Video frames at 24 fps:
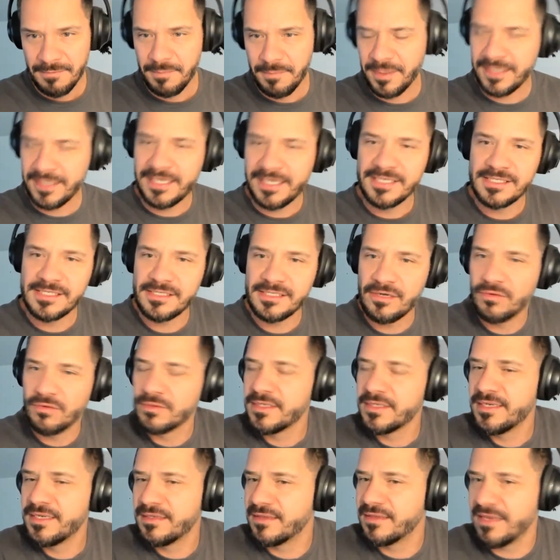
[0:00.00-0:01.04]
Because
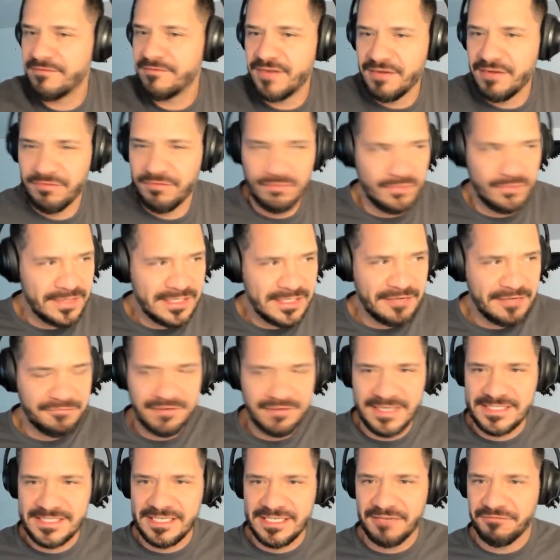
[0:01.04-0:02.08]
they've never really
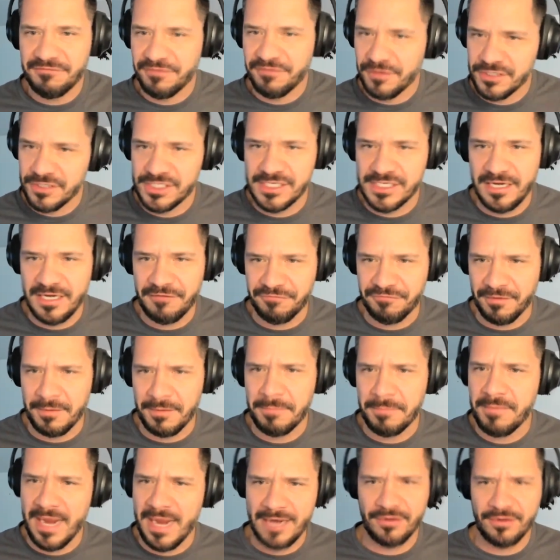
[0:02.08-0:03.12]
faced adversity from
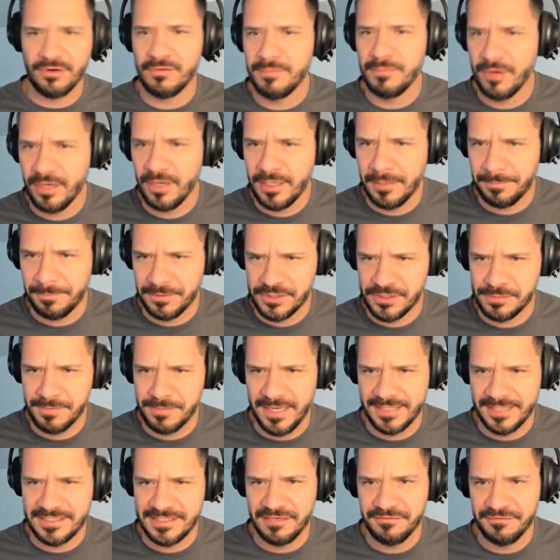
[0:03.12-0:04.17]
a macro market
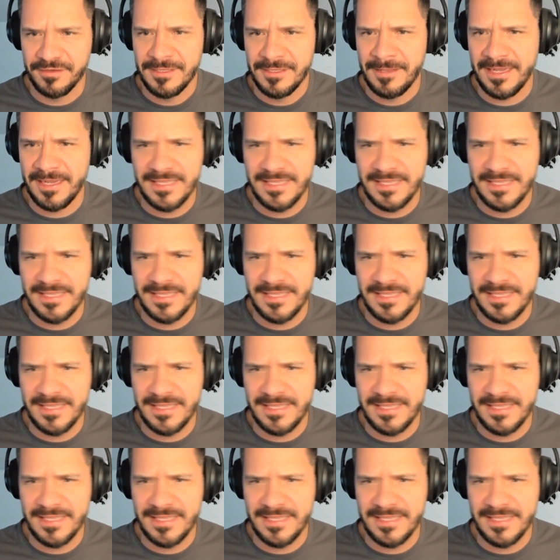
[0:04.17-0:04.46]
perspective.